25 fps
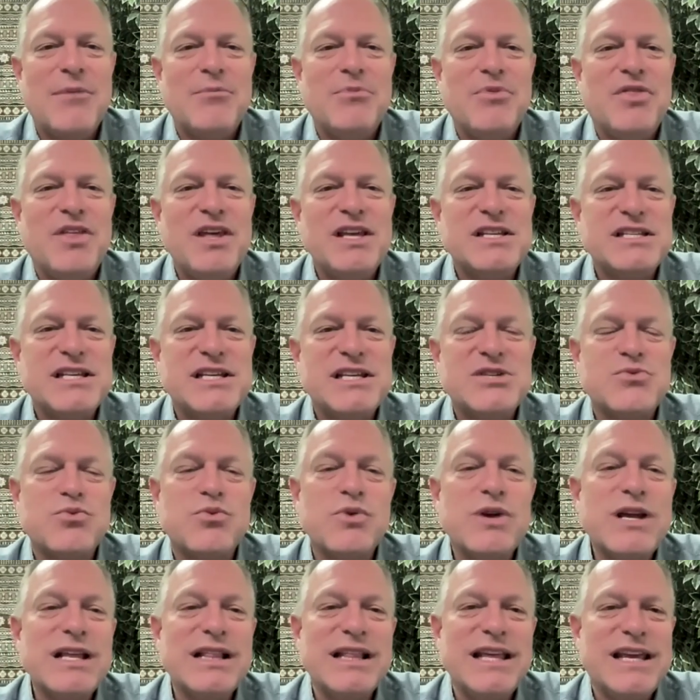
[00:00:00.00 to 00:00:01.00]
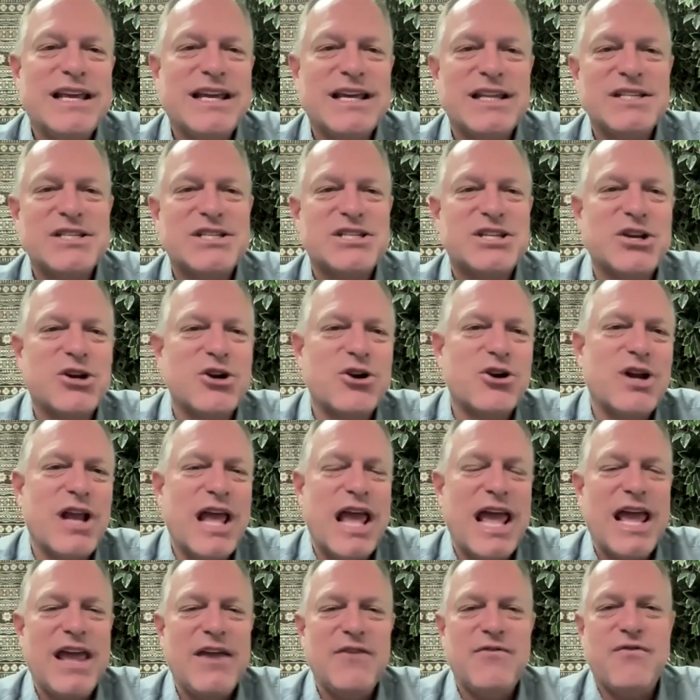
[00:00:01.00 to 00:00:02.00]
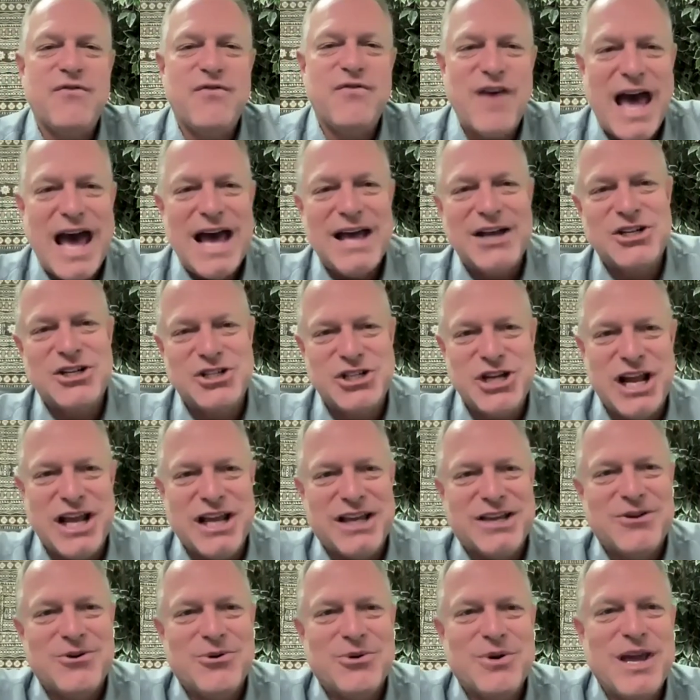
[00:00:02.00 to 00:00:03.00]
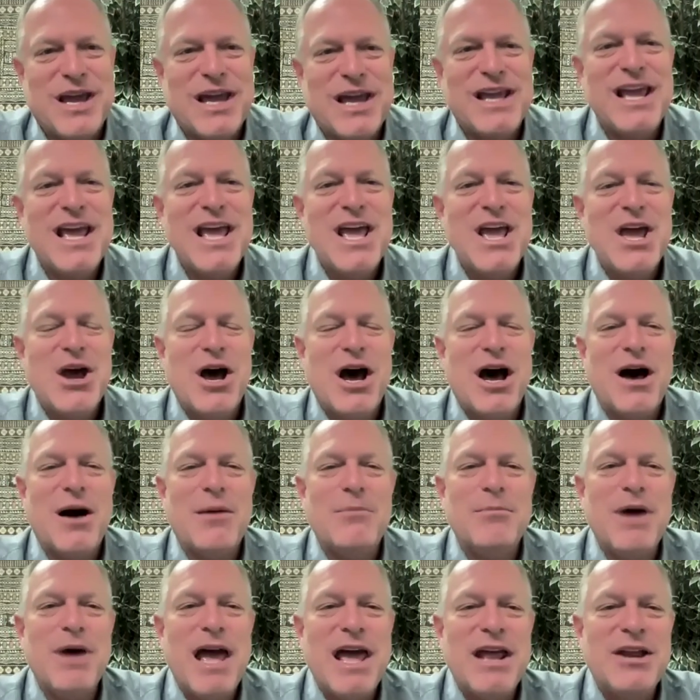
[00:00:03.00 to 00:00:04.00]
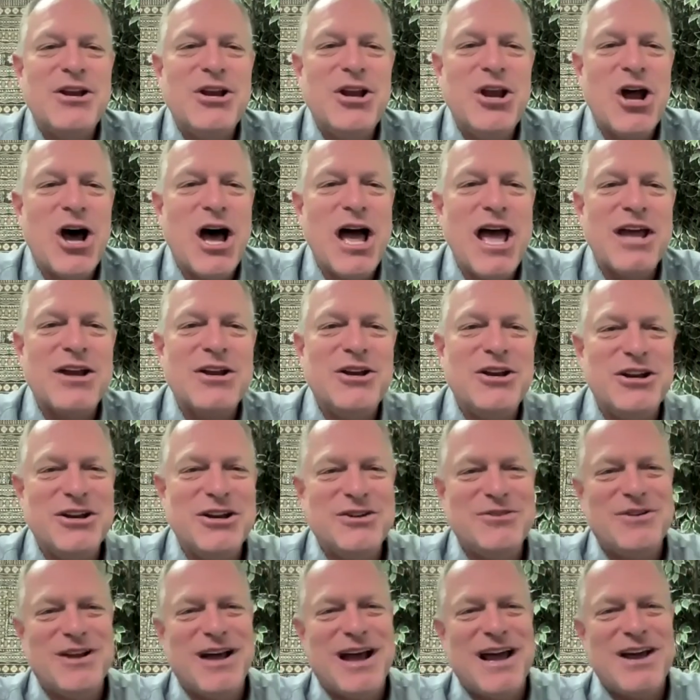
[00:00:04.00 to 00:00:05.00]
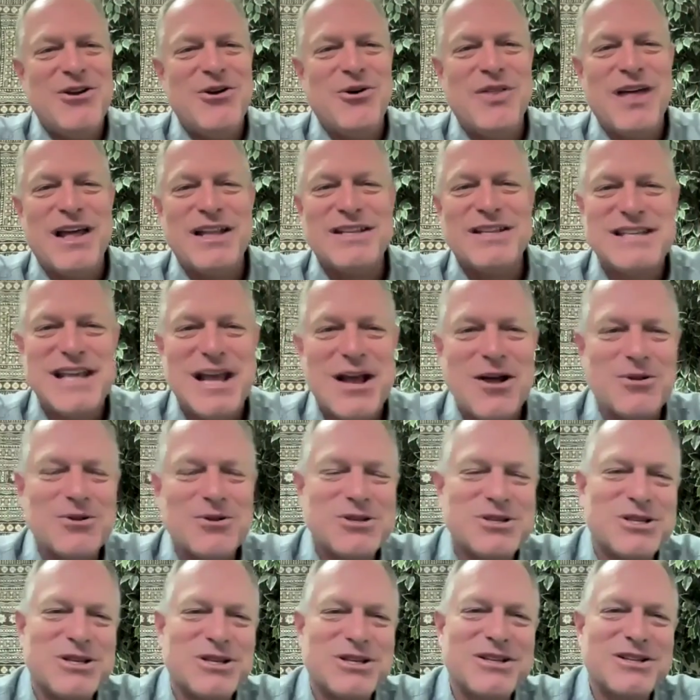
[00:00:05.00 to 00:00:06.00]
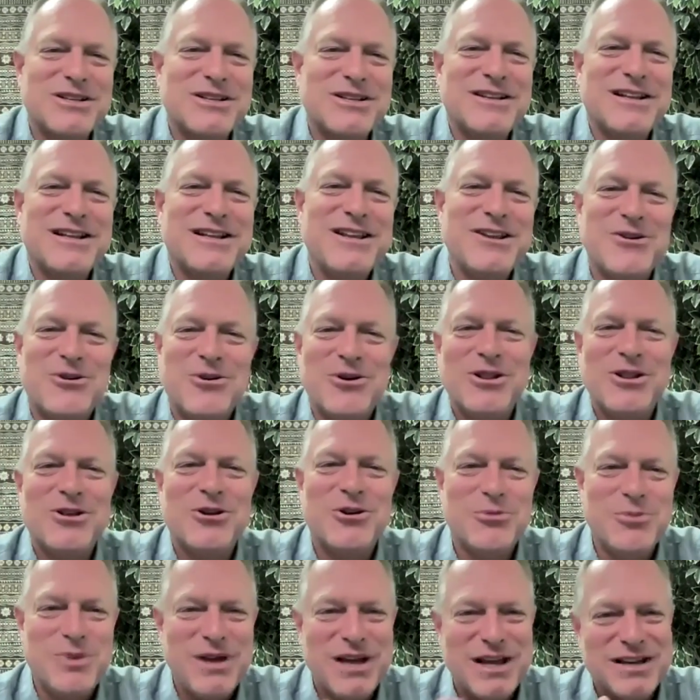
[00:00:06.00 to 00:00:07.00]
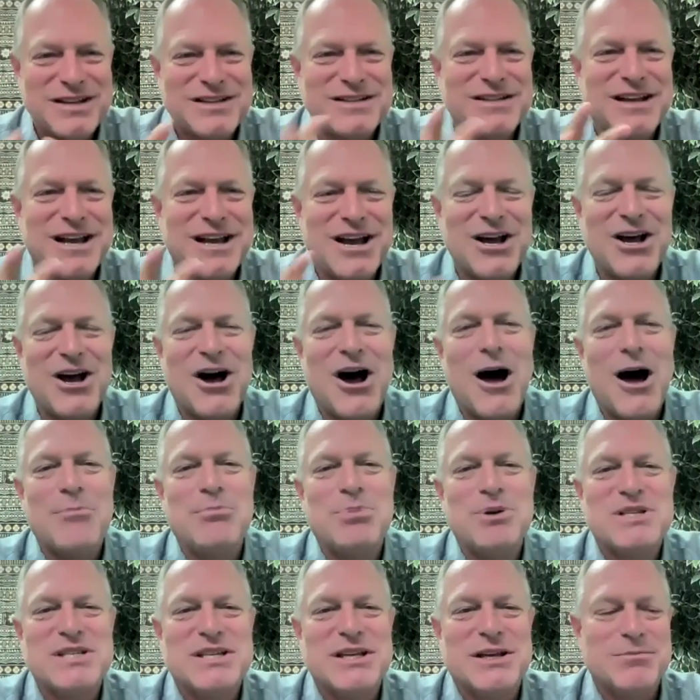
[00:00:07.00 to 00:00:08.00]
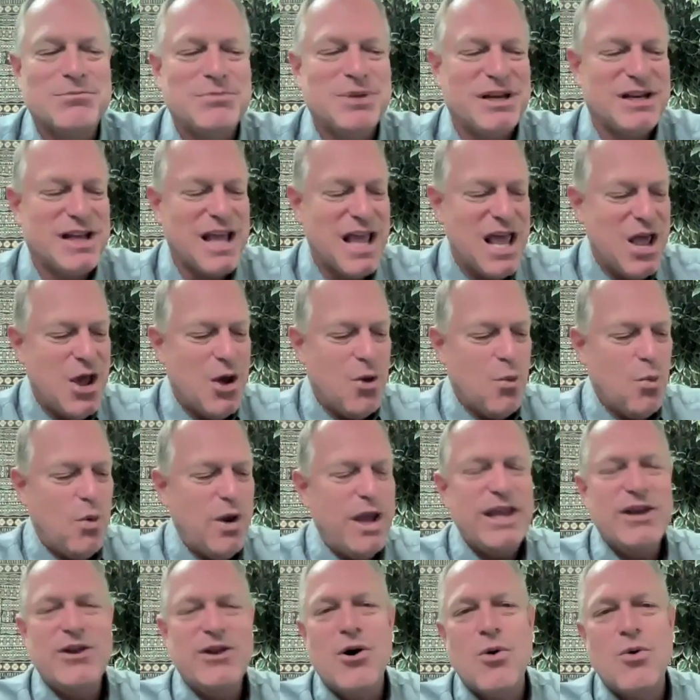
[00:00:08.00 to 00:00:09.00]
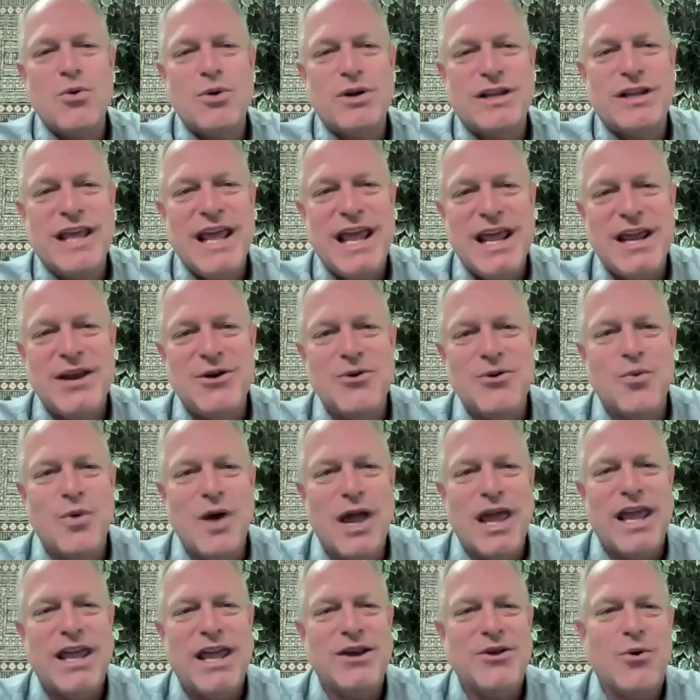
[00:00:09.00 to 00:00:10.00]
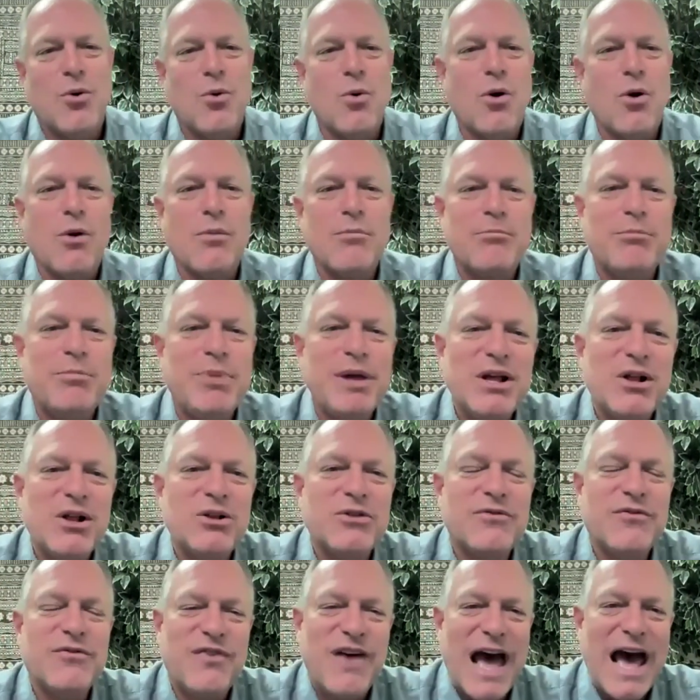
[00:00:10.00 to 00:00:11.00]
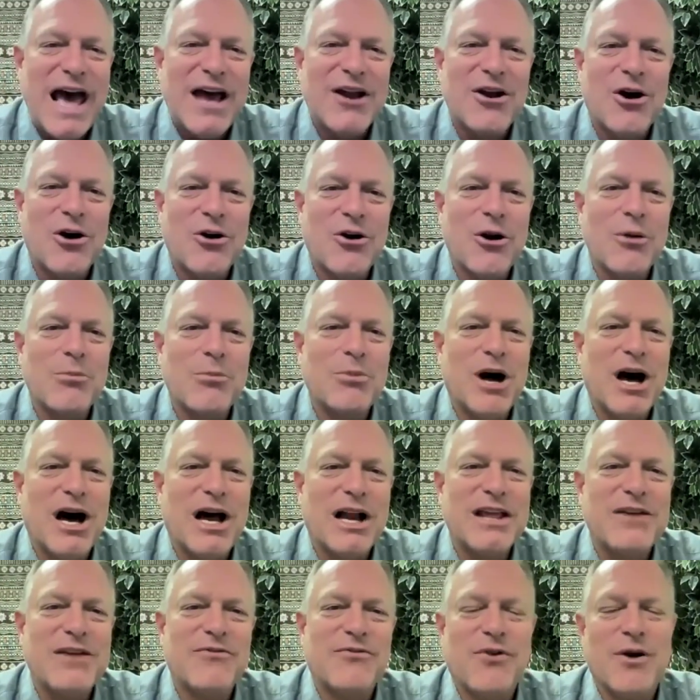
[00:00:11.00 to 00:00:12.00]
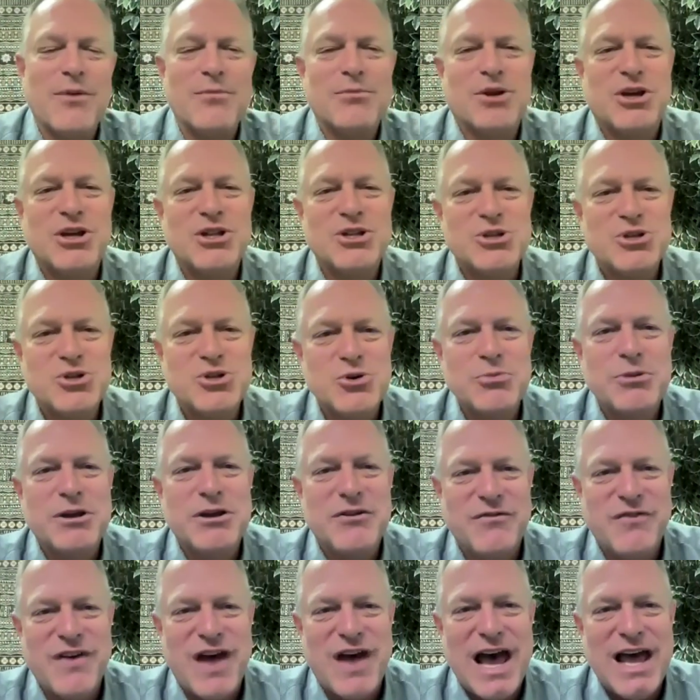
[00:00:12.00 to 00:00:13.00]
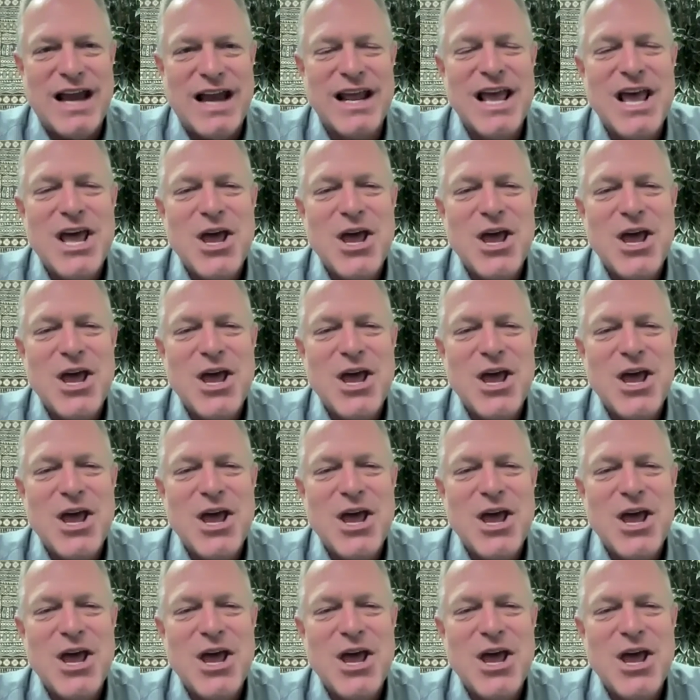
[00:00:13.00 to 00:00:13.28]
this is really considered a fat shake, okay? And I know that sounds a little bit opposite, but we don't gain weight or build fat on our body from consuming fat.